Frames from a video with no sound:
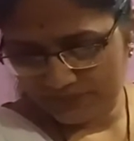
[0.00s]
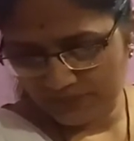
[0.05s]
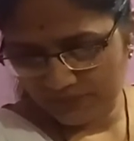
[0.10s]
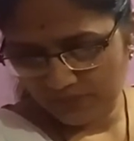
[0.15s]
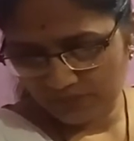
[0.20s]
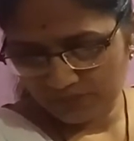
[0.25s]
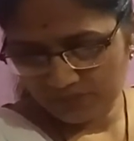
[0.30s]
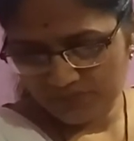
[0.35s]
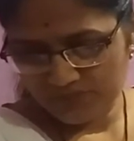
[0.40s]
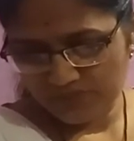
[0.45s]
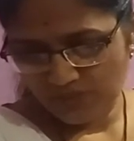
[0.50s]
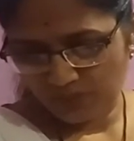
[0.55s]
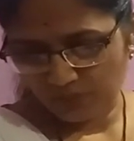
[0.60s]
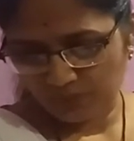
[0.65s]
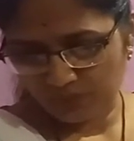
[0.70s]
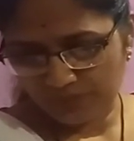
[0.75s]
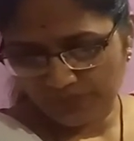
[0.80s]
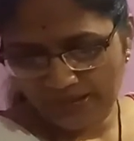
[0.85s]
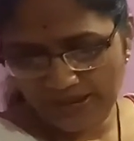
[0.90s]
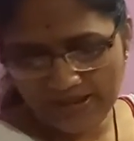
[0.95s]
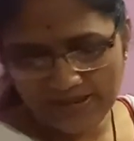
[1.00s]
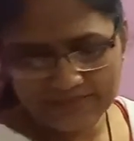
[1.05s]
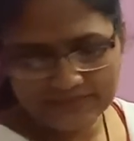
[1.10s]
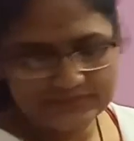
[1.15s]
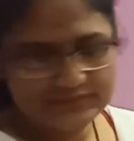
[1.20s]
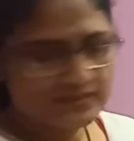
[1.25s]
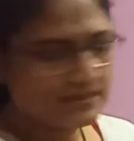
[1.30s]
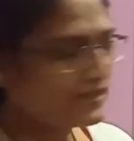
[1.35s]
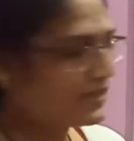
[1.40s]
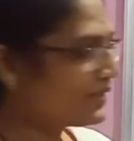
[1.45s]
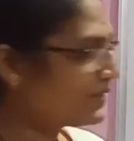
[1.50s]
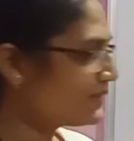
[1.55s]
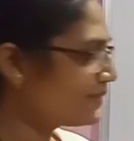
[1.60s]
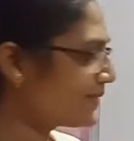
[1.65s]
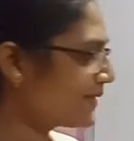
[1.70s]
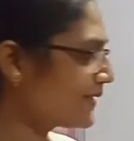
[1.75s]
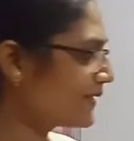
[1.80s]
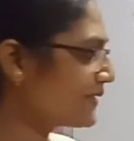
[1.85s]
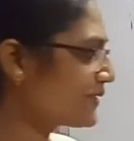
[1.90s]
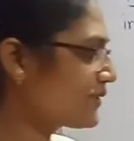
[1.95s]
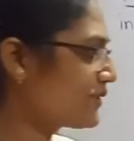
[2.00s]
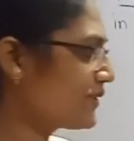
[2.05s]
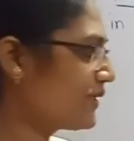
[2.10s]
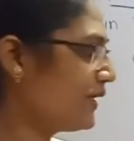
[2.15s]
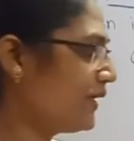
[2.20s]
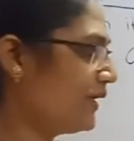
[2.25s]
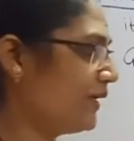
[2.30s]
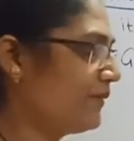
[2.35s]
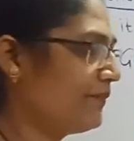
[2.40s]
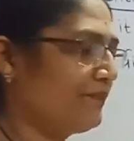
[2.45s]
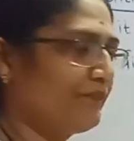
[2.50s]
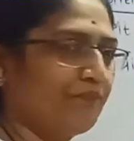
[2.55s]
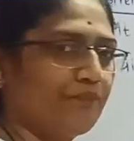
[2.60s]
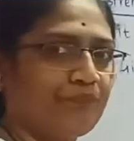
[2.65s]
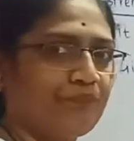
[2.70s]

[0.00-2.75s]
comes out as 16.